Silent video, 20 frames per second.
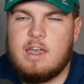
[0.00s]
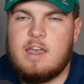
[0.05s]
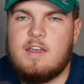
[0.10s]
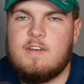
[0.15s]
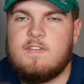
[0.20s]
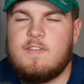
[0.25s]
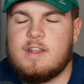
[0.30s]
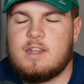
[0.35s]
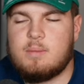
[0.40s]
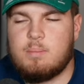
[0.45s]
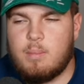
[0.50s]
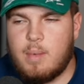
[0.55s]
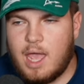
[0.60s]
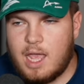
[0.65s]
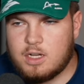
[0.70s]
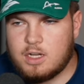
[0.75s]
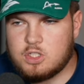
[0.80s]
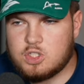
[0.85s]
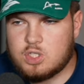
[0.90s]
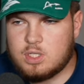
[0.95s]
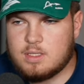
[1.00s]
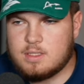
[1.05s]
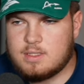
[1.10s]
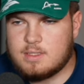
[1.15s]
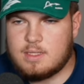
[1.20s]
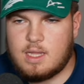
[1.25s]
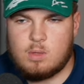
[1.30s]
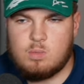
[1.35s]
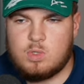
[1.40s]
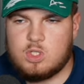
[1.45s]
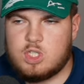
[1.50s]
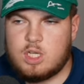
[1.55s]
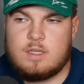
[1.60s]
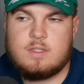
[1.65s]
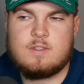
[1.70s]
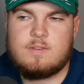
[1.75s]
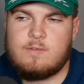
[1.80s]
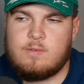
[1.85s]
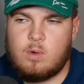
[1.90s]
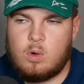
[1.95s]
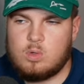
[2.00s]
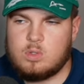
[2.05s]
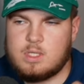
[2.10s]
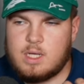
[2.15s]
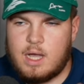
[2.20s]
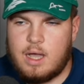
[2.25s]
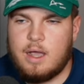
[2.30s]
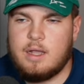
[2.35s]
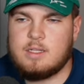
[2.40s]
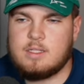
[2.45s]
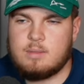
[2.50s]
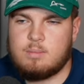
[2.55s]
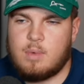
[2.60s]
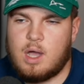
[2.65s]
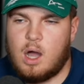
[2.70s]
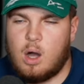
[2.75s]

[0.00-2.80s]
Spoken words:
If it matches, then we just throw the item